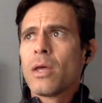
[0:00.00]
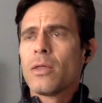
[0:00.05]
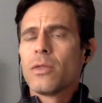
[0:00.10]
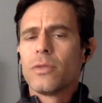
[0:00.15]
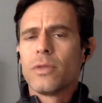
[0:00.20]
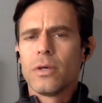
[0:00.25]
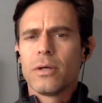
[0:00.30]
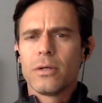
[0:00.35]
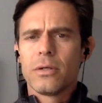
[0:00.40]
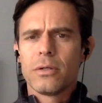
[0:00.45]

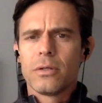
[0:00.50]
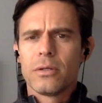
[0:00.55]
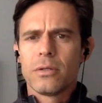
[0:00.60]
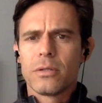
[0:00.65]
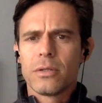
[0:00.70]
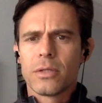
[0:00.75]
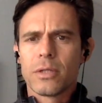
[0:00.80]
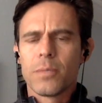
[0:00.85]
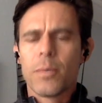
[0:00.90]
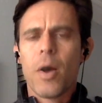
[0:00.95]
The,
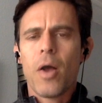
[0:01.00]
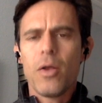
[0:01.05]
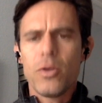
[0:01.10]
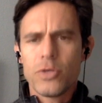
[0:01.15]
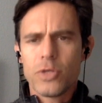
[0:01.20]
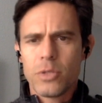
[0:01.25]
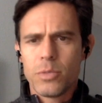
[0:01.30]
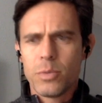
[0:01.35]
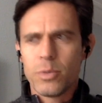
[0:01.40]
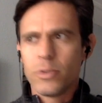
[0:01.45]
the topology
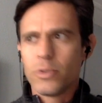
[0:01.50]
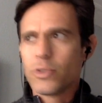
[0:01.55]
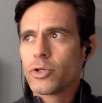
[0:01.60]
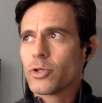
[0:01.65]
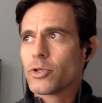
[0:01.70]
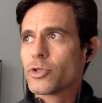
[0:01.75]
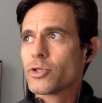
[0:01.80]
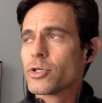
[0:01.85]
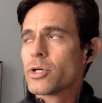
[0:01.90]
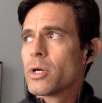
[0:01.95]
of the Blue
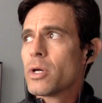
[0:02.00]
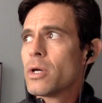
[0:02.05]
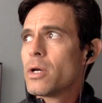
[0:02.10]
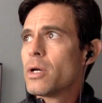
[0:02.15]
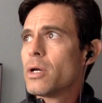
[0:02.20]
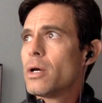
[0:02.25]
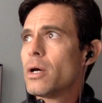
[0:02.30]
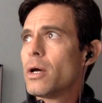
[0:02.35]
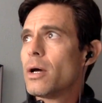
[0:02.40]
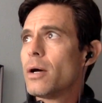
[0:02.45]
Church
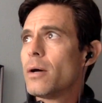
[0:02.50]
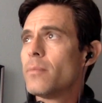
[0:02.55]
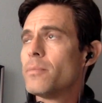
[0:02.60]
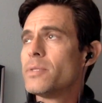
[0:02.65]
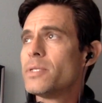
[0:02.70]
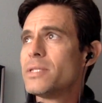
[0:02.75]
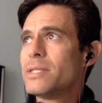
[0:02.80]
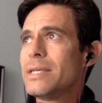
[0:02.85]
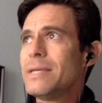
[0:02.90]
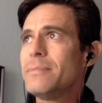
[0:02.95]
um,
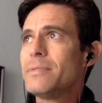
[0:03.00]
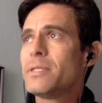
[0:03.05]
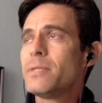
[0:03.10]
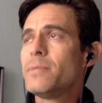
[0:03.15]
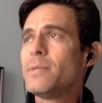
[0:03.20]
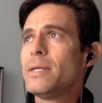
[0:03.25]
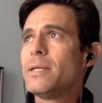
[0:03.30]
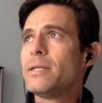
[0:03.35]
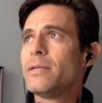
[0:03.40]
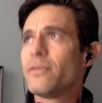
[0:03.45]
seems to
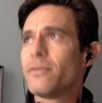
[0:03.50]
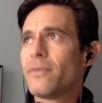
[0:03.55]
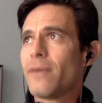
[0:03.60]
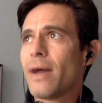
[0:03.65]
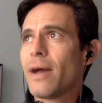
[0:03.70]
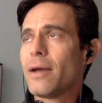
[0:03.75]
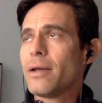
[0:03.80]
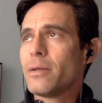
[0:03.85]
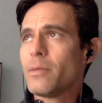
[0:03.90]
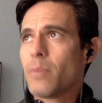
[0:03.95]
be
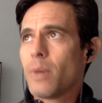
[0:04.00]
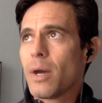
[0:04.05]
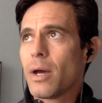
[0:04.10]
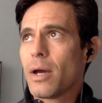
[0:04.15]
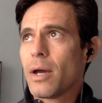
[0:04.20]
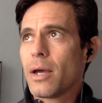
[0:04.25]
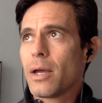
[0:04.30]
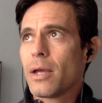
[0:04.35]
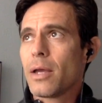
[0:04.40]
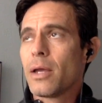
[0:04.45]
defined
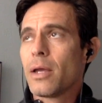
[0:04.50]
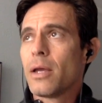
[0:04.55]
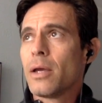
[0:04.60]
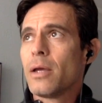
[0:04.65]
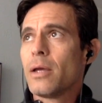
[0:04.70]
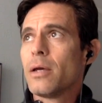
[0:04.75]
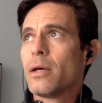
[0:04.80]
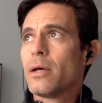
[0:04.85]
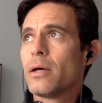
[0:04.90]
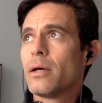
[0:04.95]
by
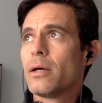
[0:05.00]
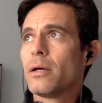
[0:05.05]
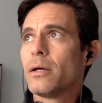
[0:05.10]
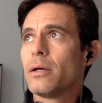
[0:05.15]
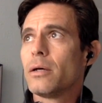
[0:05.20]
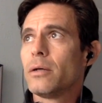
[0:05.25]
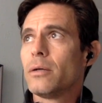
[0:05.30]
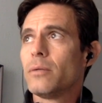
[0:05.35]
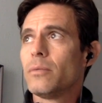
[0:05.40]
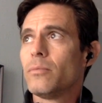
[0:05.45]

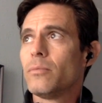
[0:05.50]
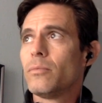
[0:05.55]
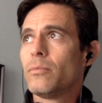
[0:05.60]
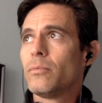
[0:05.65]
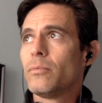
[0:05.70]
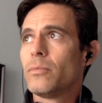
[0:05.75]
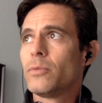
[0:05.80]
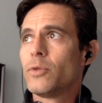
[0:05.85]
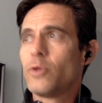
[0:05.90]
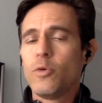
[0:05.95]
um,
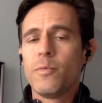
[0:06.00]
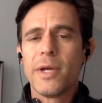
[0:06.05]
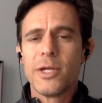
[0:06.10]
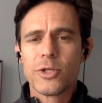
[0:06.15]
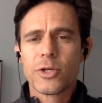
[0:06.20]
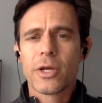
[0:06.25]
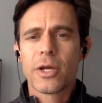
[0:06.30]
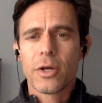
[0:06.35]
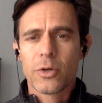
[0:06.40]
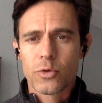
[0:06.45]
two
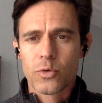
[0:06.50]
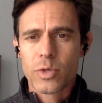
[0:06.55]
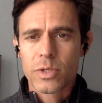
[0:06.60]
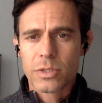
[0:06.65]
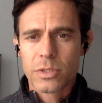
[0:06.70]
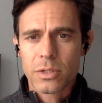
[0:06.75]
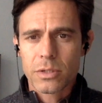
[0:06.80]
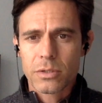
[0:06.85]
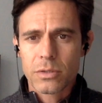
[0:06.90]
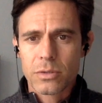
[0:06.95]
major
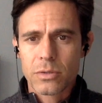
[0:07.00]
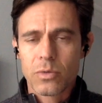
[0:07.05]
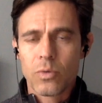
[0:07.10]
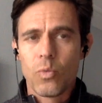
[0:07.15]
characteristics.